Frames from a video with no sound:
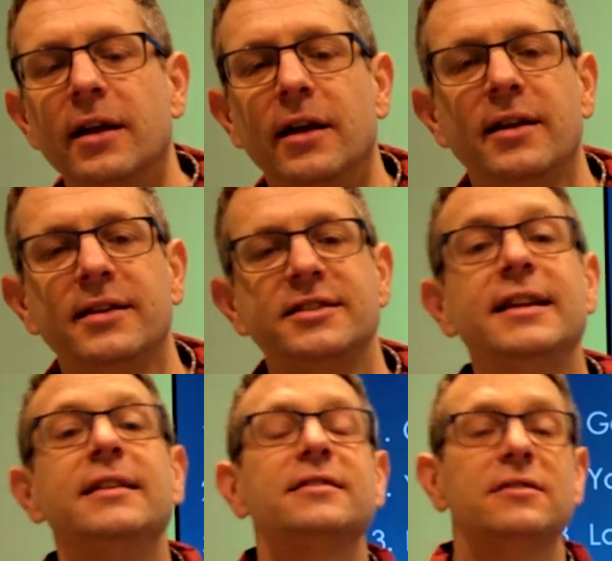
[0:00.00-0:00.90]

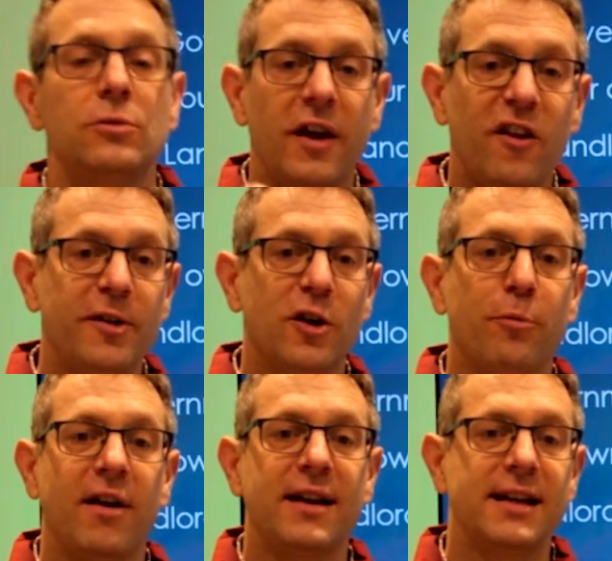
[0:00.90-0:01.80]
since we've been
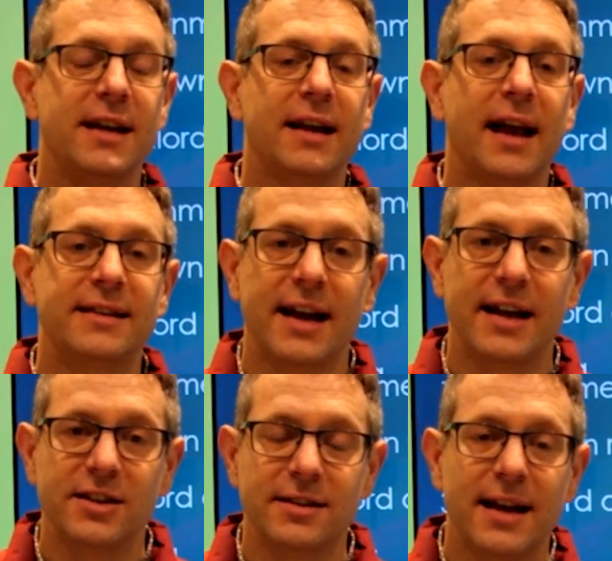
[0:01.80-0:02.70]
operating as agents